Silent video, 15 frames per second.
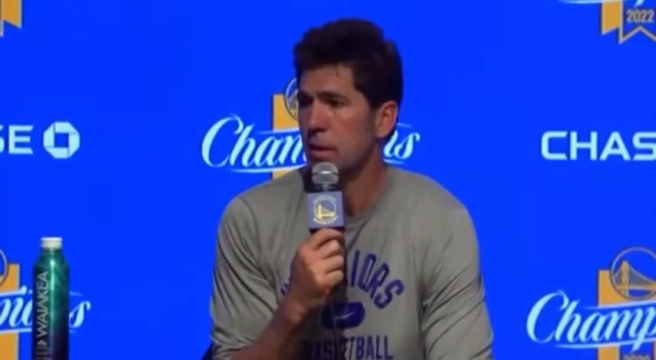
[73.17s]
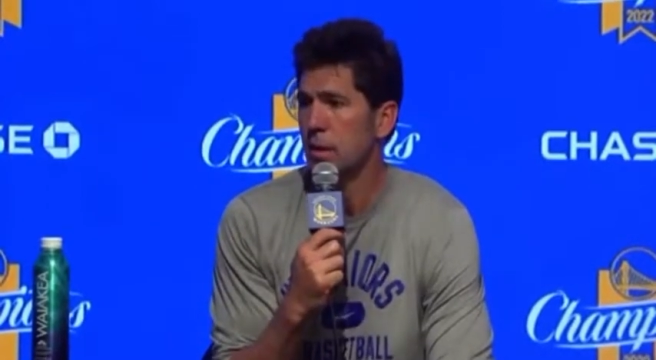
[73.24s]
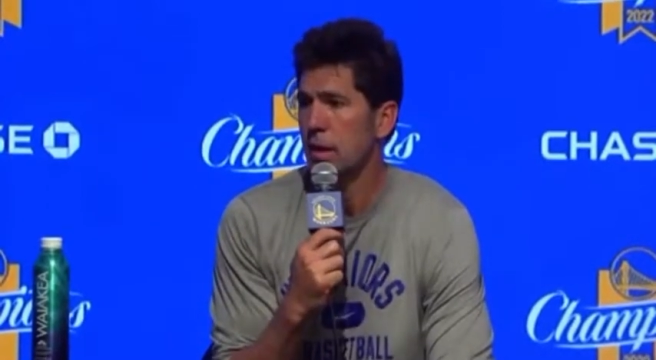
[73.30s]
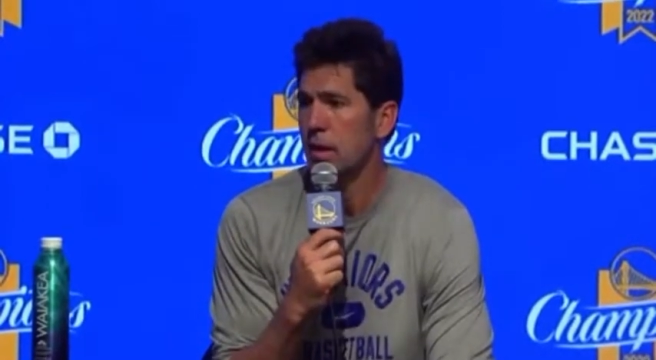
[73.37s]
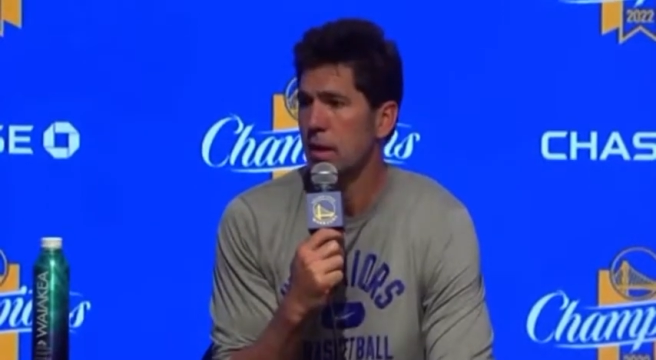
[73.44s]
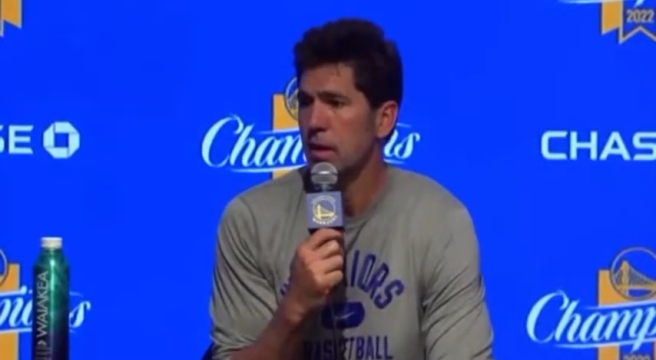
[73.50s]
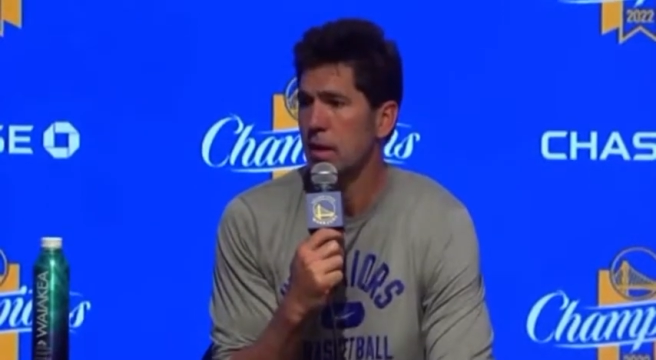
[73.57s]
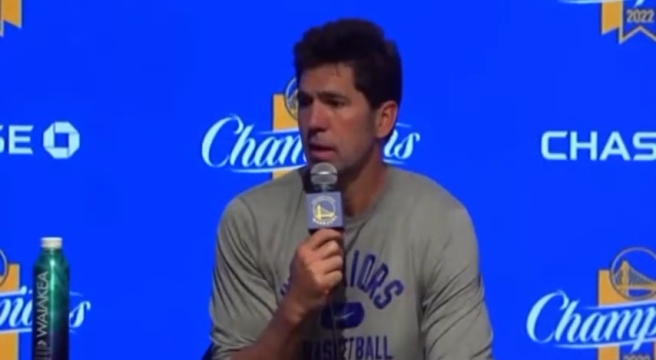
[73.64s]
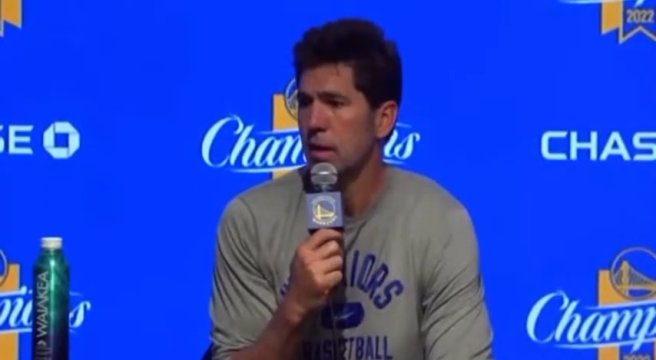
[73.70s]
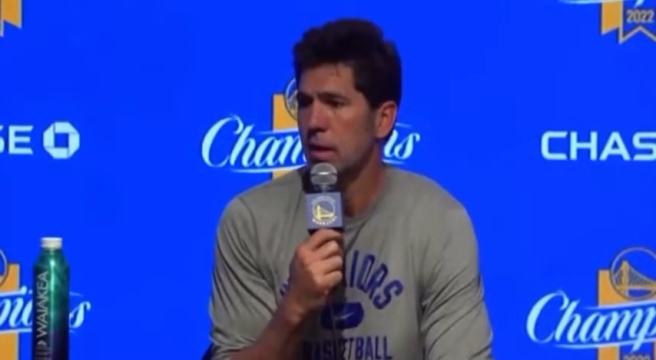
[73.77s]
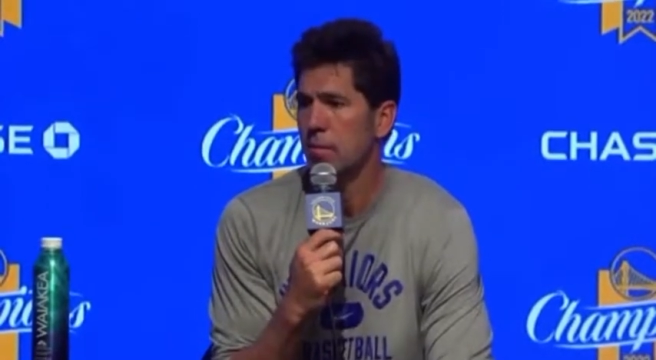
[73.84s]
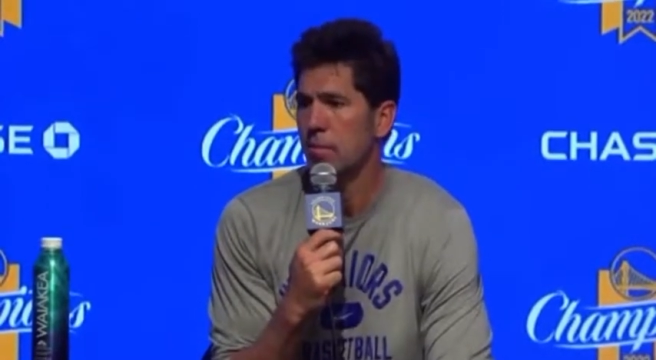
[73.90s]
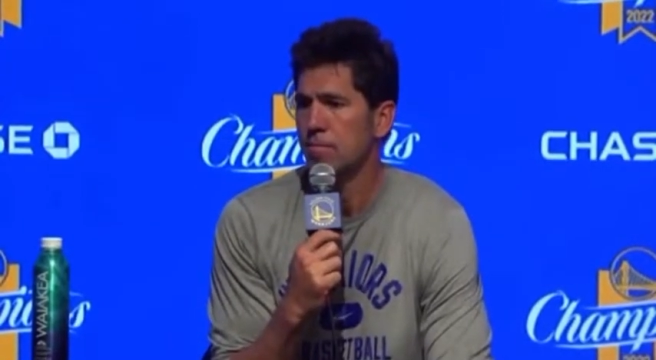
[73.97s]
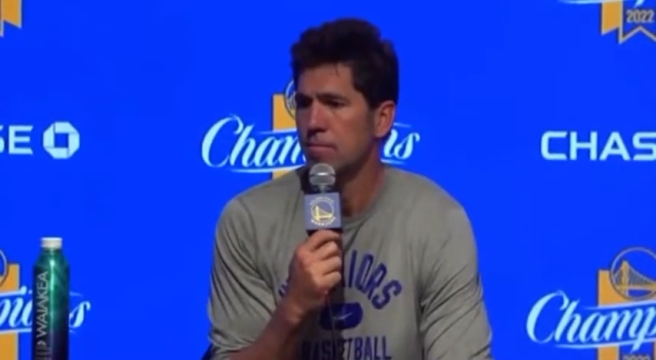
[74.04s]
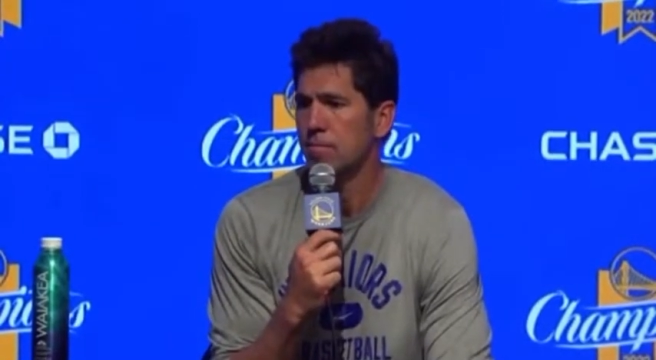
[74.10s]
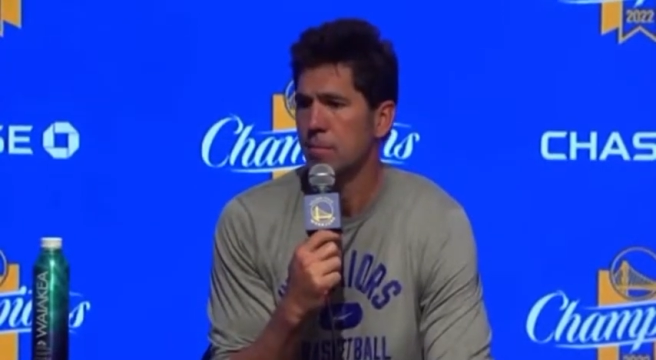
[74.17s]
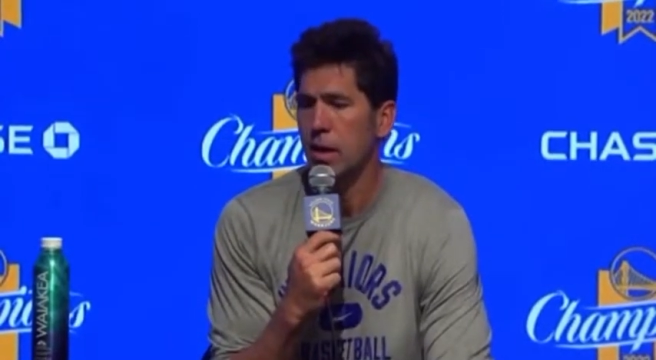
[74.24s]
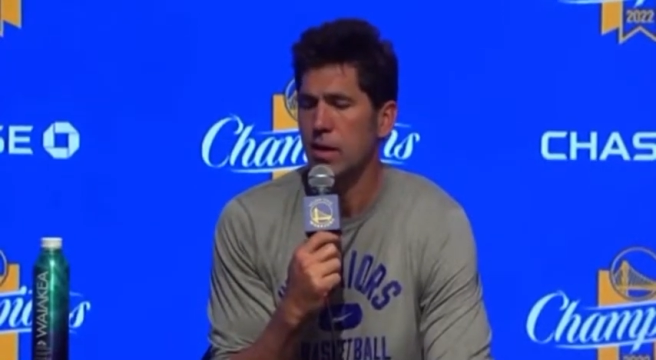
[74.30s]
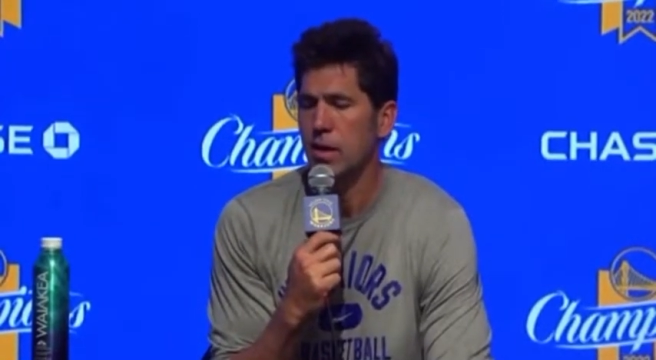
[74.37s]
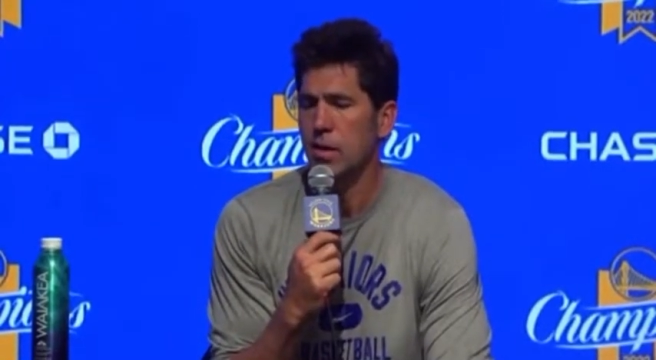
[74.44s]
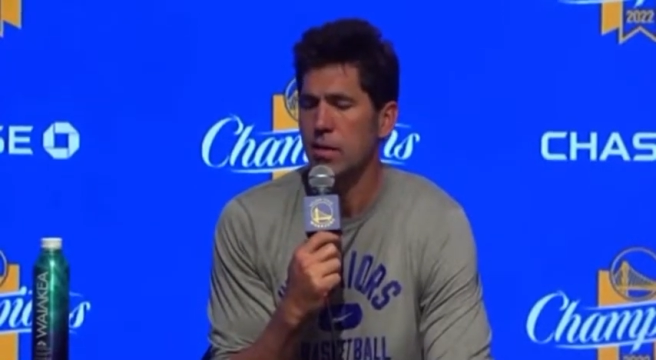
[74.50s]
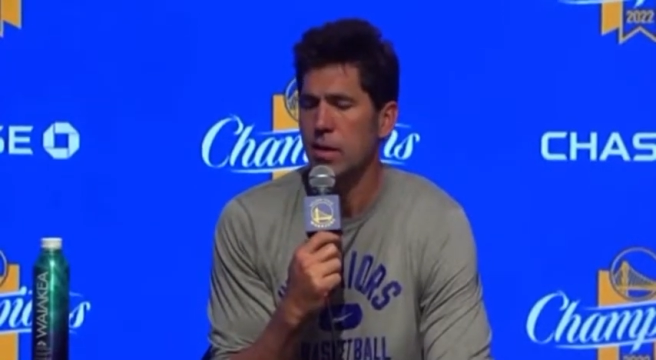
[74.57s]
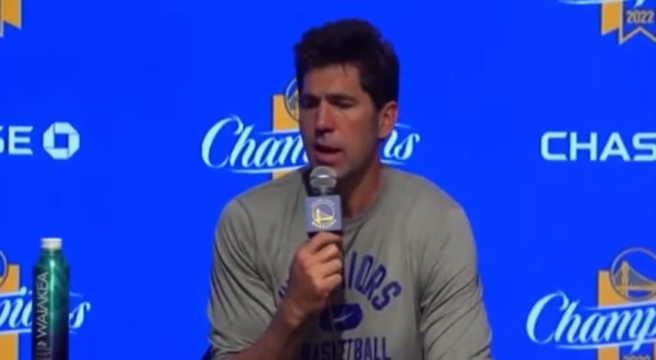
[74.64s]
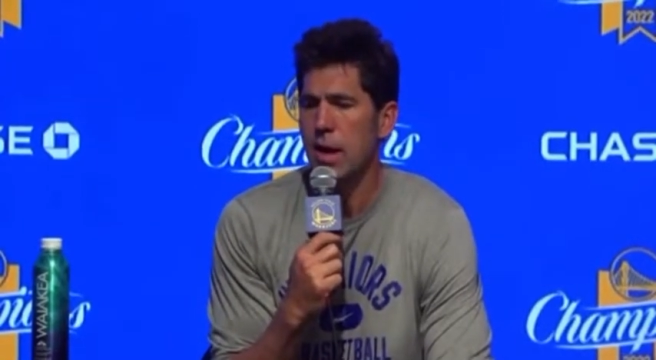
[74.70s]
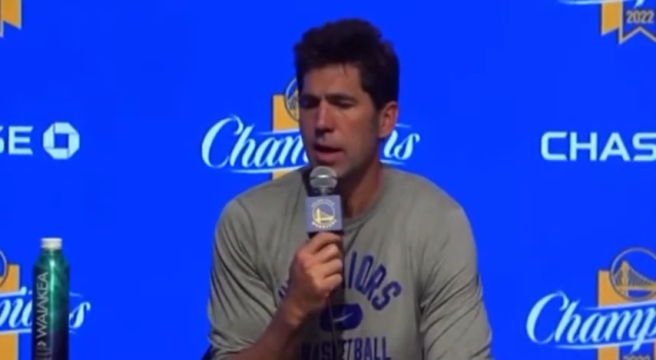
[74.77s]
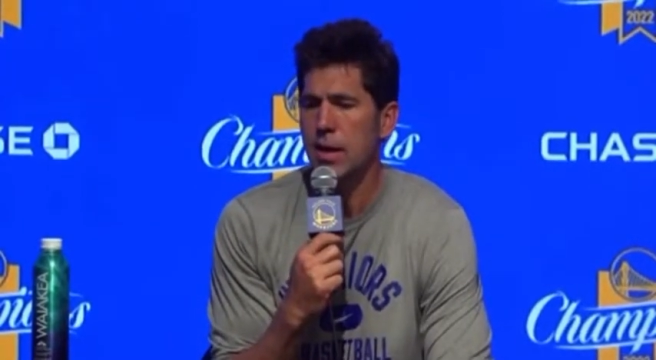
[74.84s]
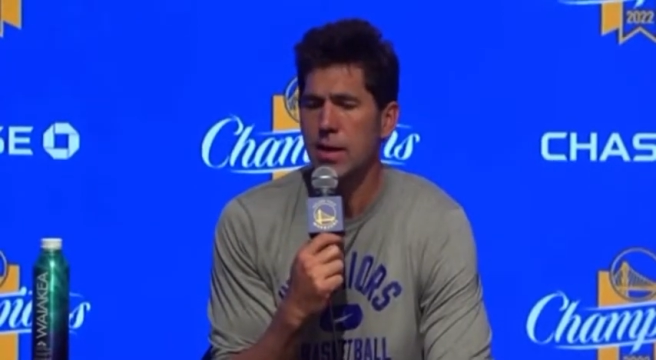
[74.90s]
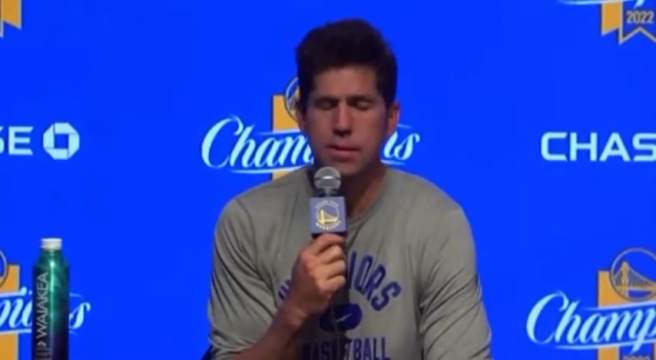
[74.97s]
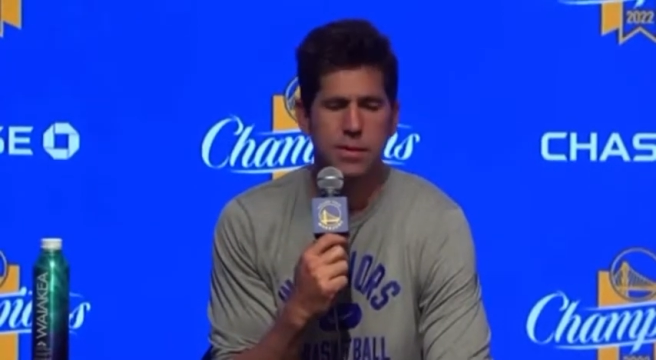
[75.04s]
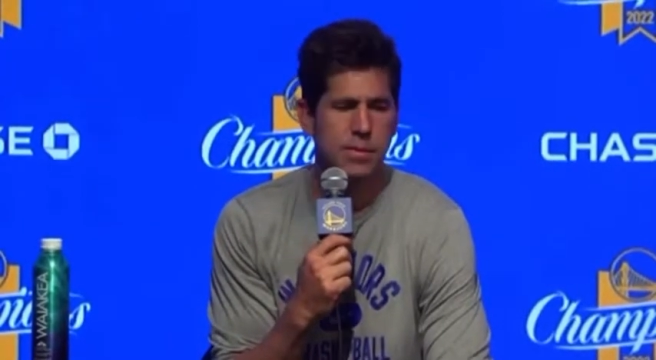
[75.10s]
and not going to deny
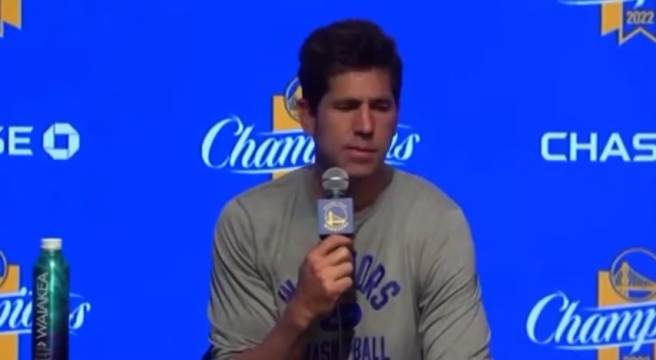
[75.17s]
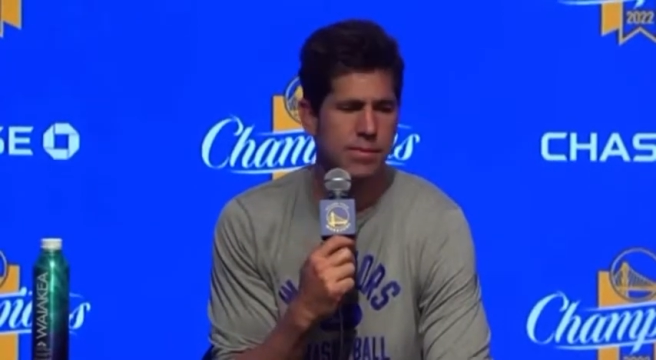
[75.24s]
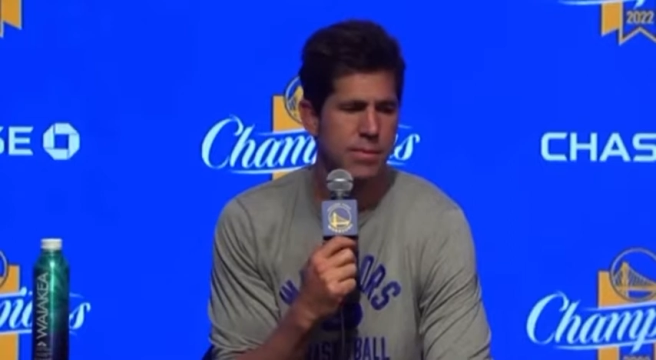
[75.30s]
it. And